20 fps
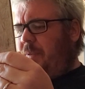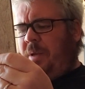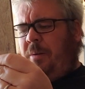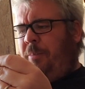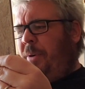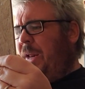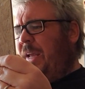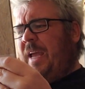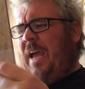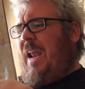
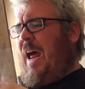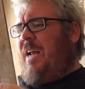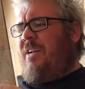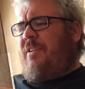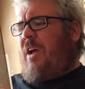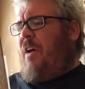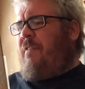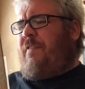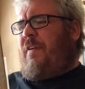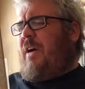But again,
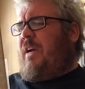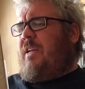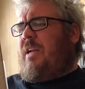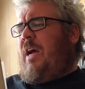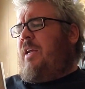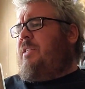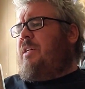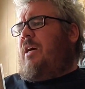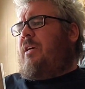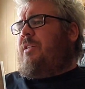
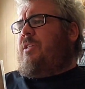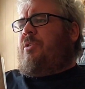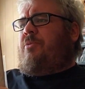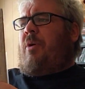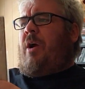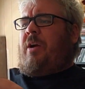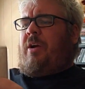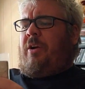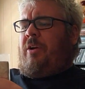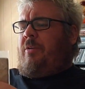I dug this
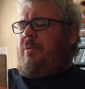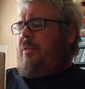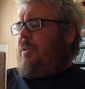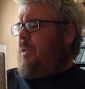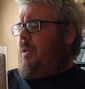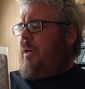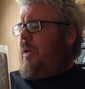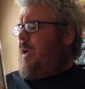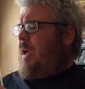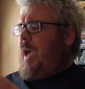record,
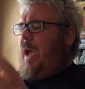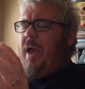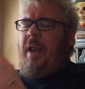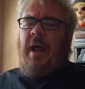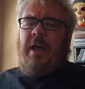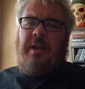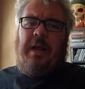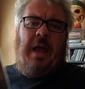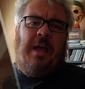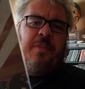and
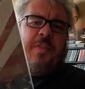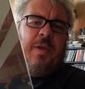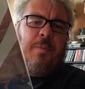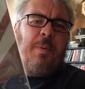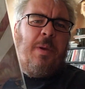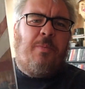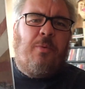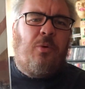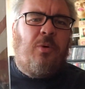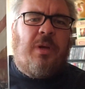I think
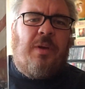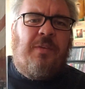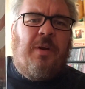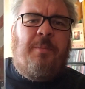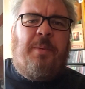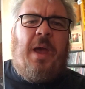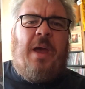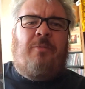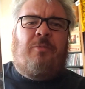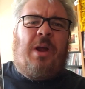people who give it a
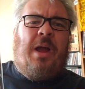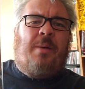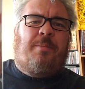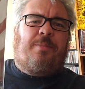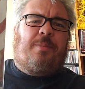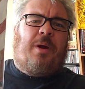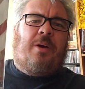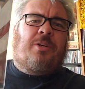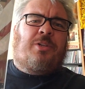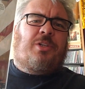bad rap
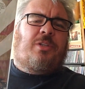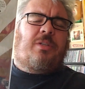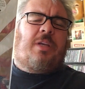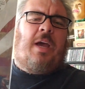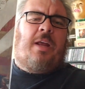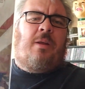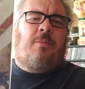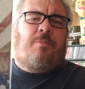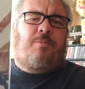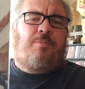are just kind of